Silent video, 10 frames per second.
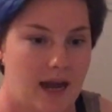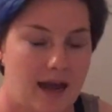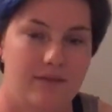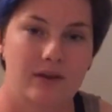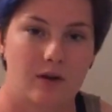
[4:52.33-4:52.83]

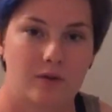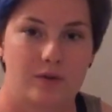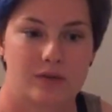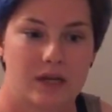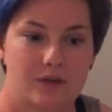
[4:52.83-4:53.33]
having all
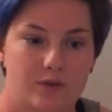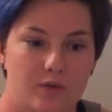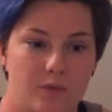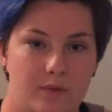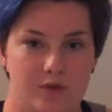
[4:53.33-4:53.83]
those extra
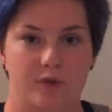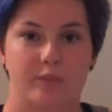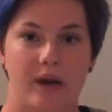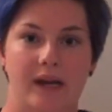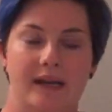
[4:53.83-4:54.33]
hormones, your
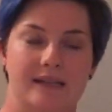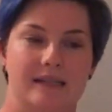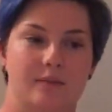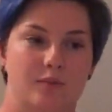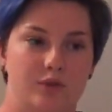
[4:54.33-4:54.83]
body
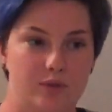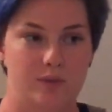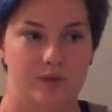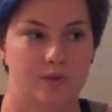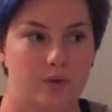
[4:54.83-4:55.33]
is able to
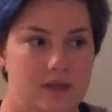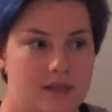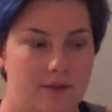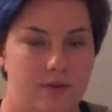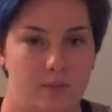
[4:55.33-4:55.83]
restore
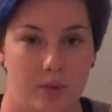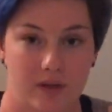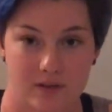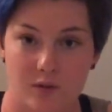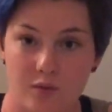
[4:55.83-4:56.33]
itself and
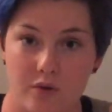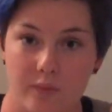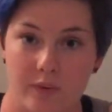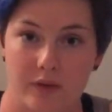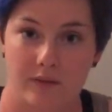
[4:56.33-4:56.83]
bring its own
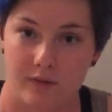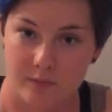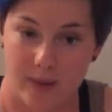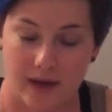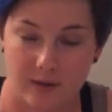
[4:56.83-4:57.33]
hormone levels
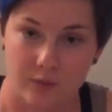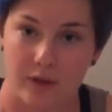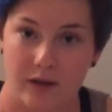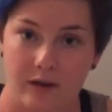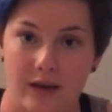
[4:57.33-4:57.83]
back to
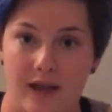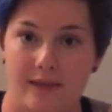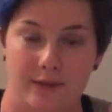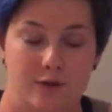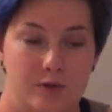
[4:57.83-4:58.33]
where
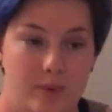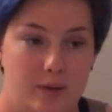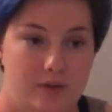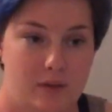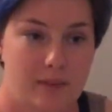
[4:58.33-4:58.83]
they're
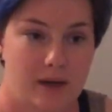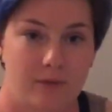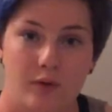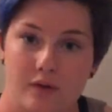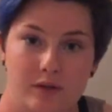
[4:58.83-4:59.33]
supposed to be.
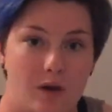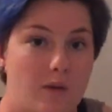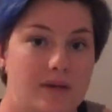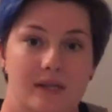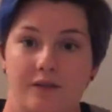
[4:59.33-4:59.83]
Of course, they're
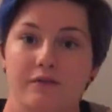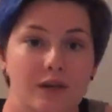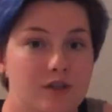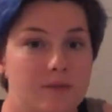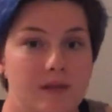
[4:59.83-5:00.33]
always going to
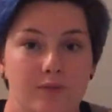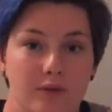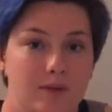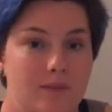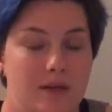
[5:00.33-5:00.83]
fluctuate
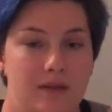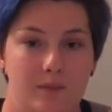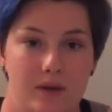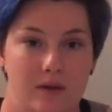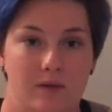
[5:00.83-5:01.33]
throughout the month,
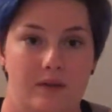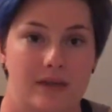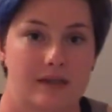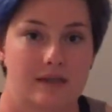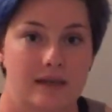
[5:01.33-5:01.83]
and we know that
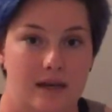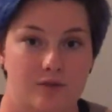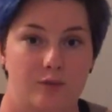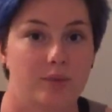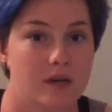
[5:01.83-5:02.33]
that's the
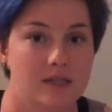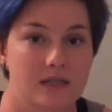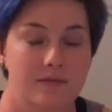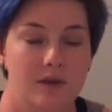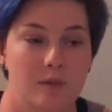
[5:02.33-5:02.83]
natural
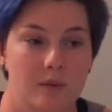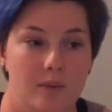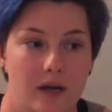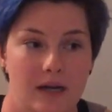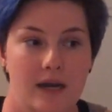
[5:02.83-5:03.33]
process of the human
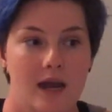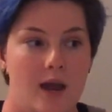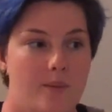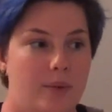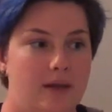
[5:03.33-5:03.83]
body,
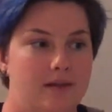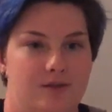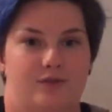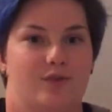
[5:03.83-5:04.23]
but there's